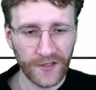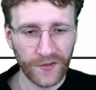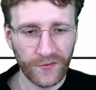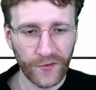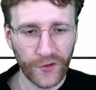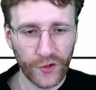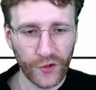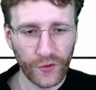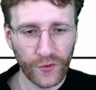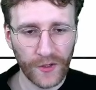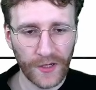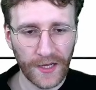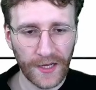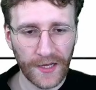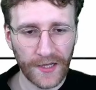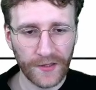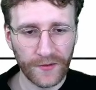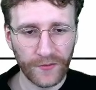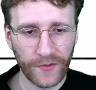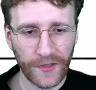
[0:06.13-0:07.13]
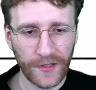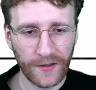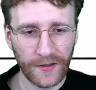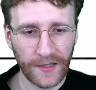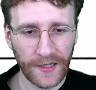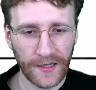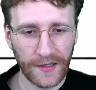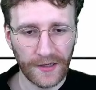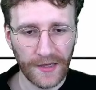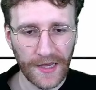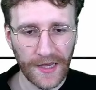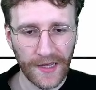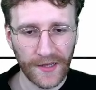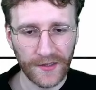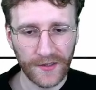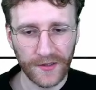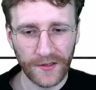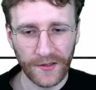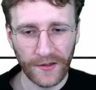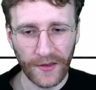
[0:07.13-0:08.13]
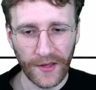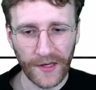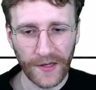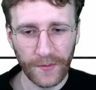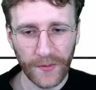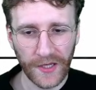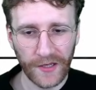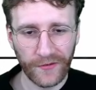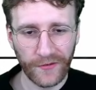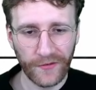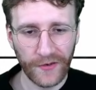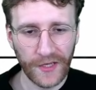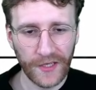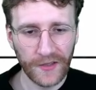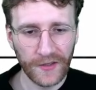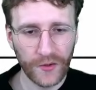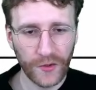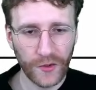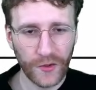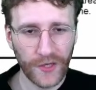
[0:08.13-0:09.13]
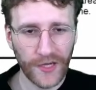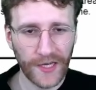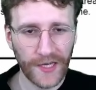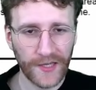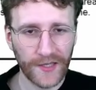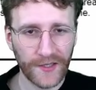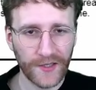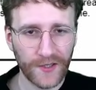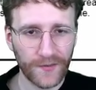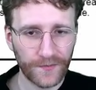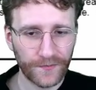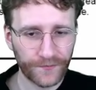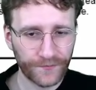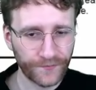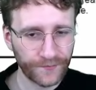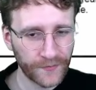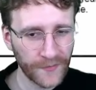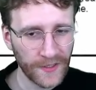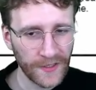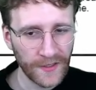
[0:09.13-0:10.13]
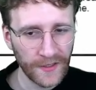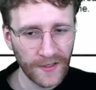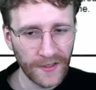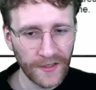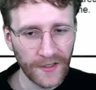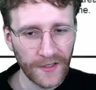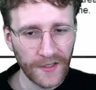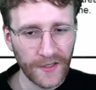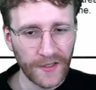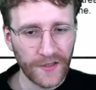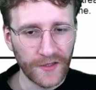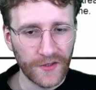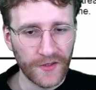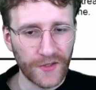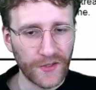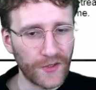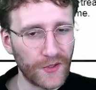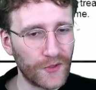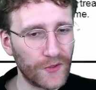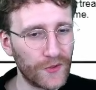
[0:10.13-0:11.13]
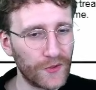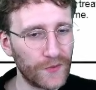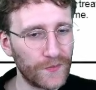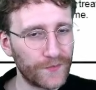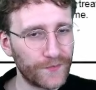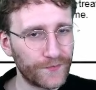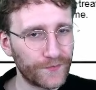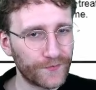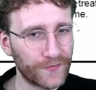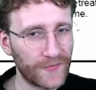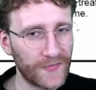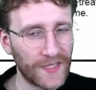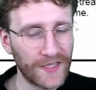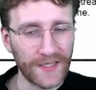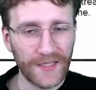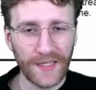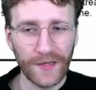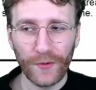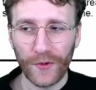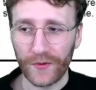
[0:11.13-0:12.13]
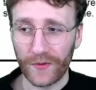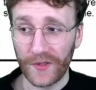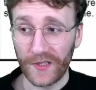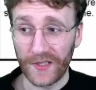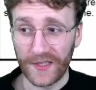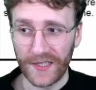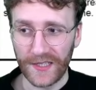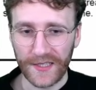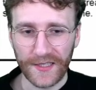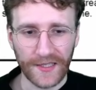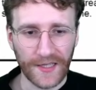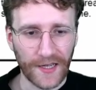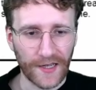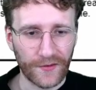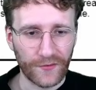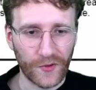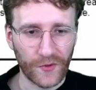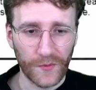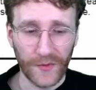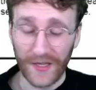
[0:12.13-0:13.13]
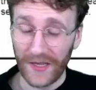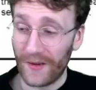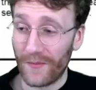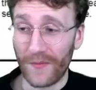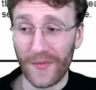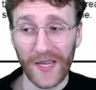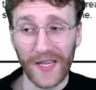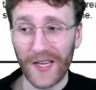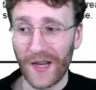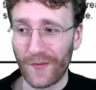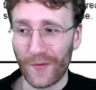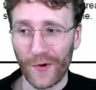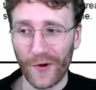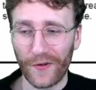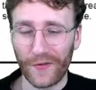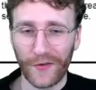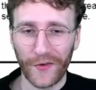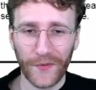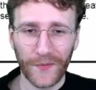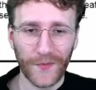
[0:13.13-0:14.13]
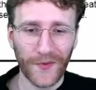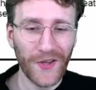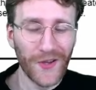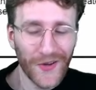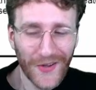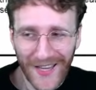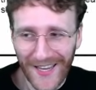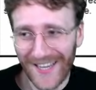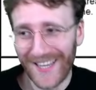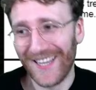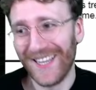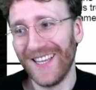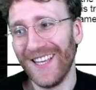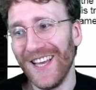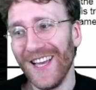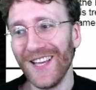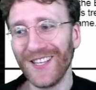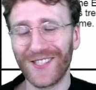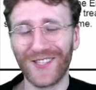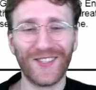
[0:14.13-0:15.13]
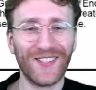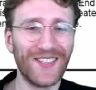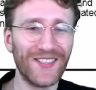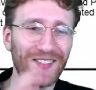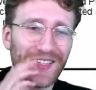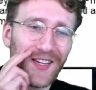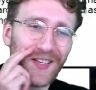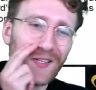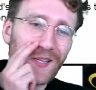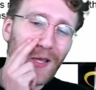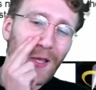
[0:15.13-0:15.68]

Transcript: ritual art, we can add another big fiend to our hand. So let's see what the sixth card will be, a Megamorph. Okay, so this hand,